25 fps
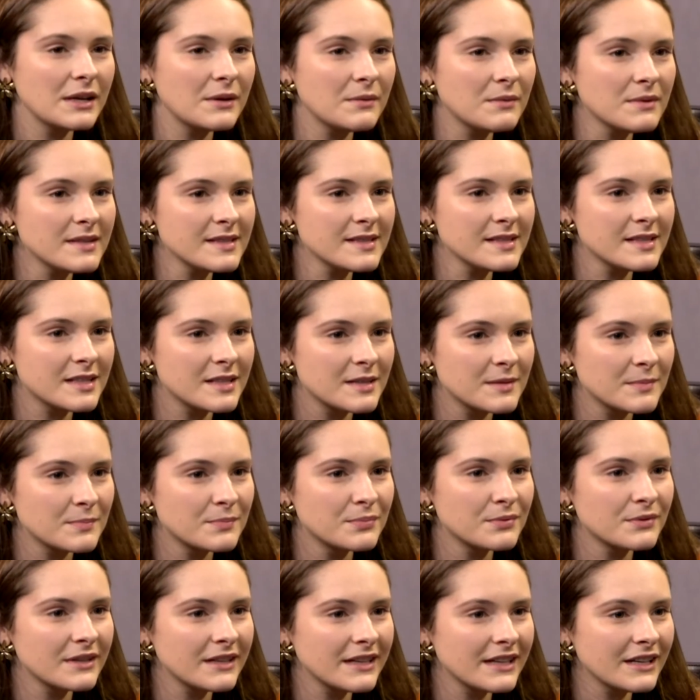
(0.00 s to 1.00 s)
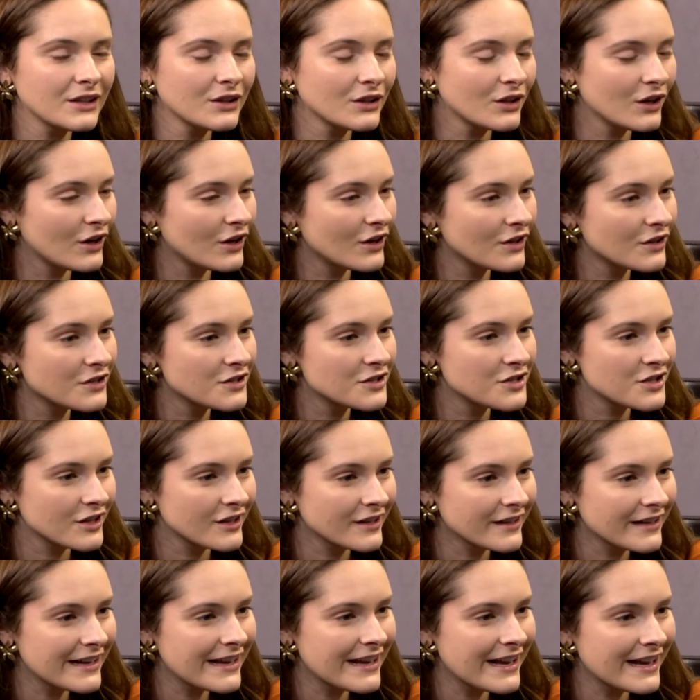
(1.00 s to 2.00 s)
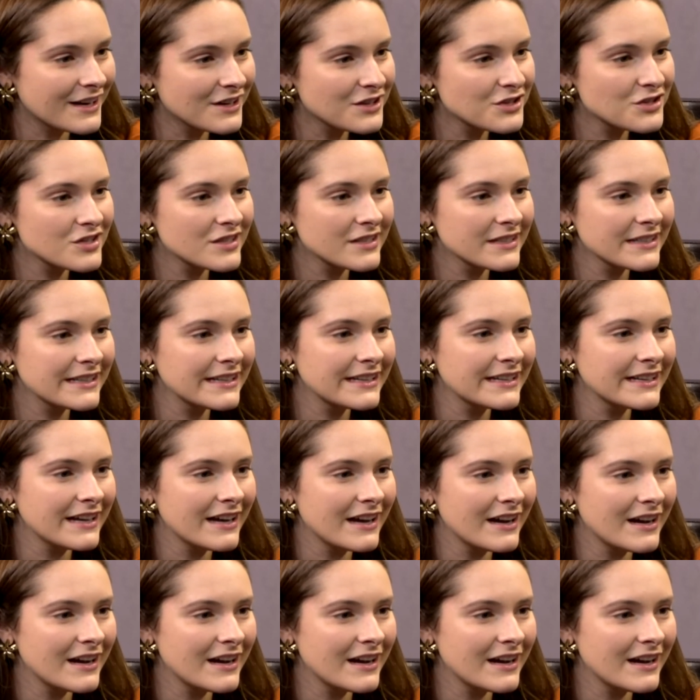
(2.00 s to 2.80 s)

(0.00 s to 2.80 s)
it was a pretty long journey, actually.